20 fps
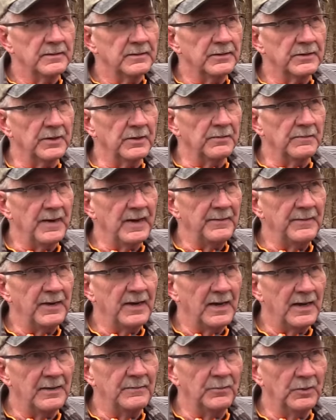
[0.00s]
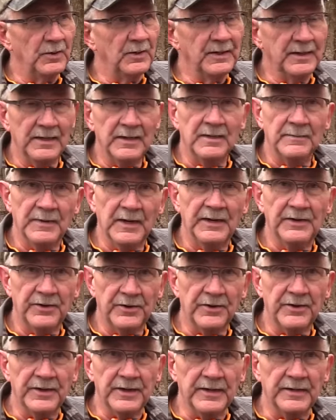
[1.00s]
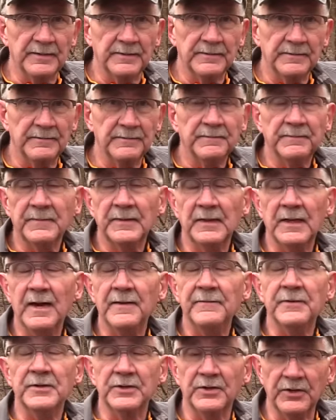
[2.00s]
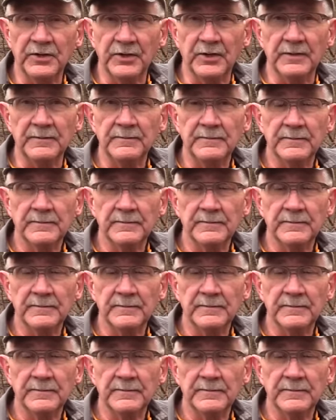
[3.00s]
So maybe I'm really in the minority. Life is good.